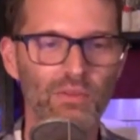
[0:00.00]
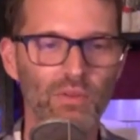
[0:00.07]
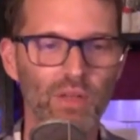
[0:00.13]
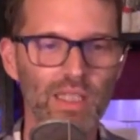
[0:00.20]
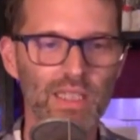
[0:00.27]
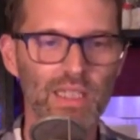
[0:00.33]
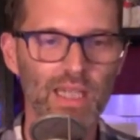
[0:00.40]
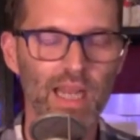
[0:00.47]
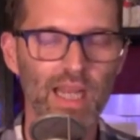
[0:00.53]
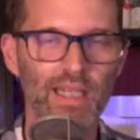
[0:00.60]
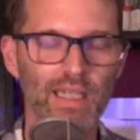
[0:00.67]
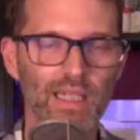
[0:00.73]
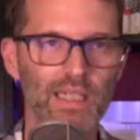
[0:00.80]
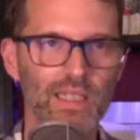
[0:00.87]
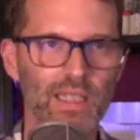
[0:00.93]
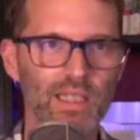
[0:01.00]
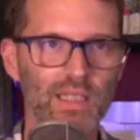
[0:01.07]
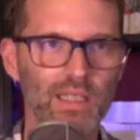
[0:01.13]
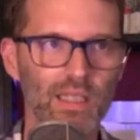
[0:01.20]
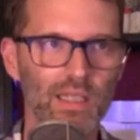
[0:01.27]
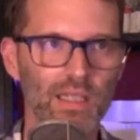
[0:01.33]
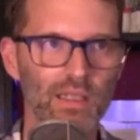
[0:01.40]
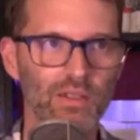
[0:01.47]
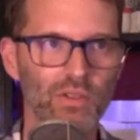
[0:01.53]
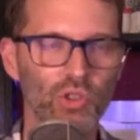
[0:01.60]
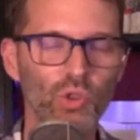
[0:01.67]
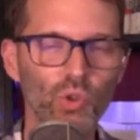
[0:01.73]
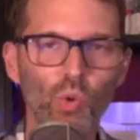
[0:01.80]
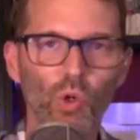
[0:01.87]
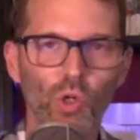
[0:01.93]
let's take an existing
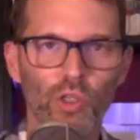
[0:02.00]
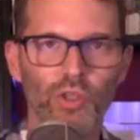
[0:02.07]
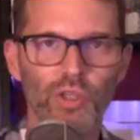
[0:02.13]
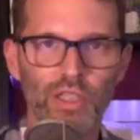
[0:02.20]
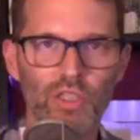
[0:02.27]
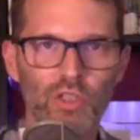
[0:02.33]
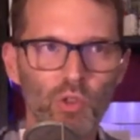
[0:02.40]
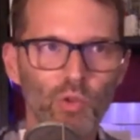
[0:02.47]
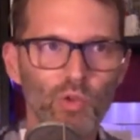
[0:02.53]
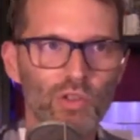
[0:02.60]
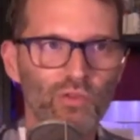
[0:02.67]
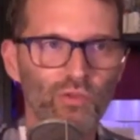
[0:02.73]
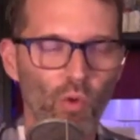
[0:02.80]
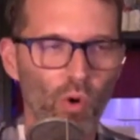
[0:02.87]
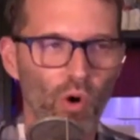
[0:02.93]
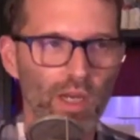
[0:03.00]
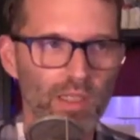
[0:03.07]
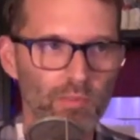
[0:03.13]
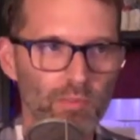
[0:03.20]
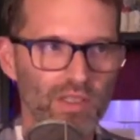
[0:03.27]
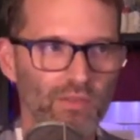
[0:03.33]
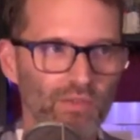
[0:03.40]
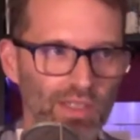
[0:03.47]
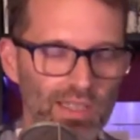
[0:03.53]
tool that's used for a specific